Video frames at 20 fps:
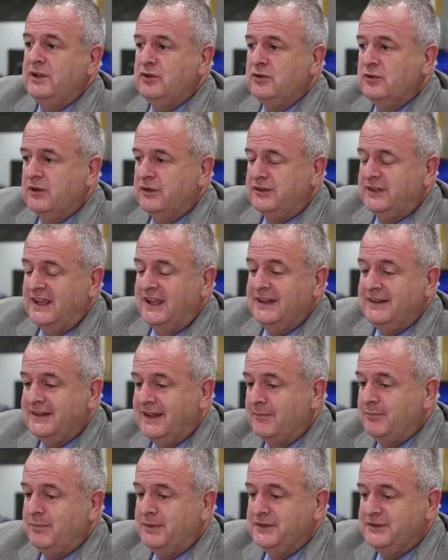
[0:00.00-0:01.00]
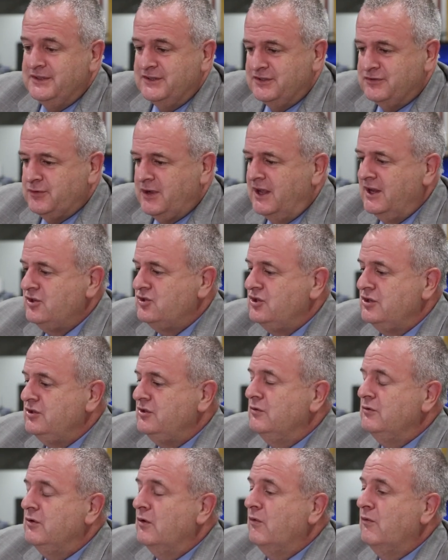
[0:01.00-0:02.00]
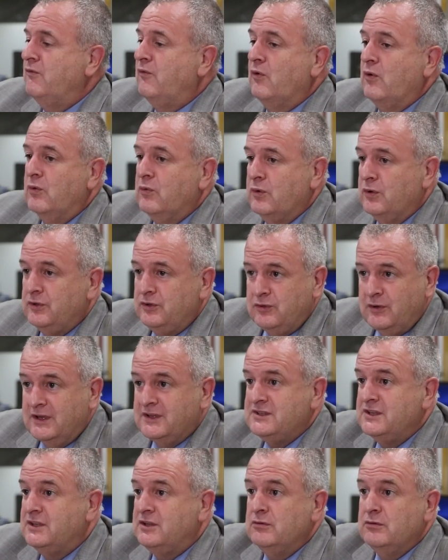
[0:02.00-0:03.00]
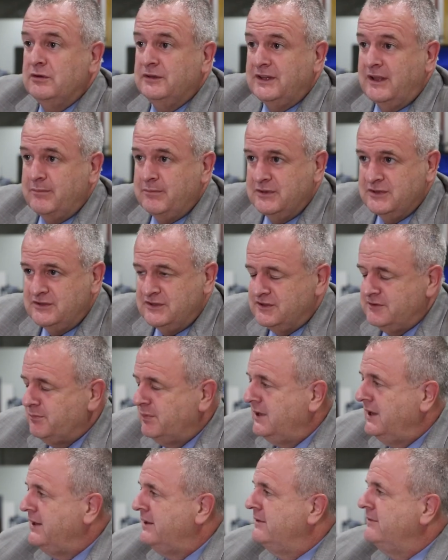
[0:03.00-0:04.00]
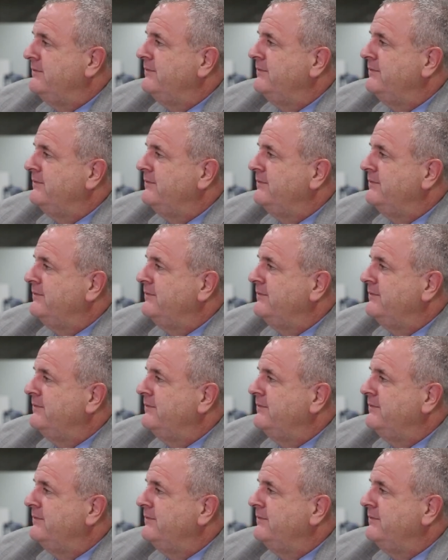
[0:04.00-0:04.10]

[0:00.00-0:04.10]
you attain that business strategy. You go forward, you execute on that business plan.